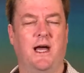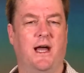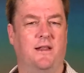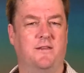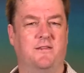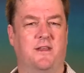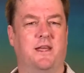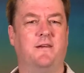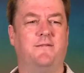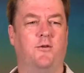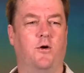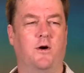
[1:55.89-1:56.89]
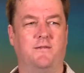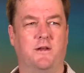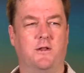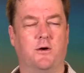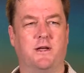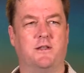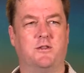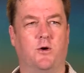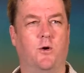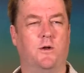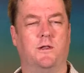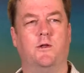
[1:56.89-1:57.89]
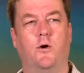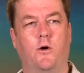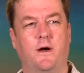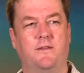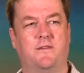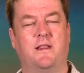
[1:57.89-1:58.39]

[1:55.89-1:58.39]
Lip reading: And so therefore, if you look at tort law,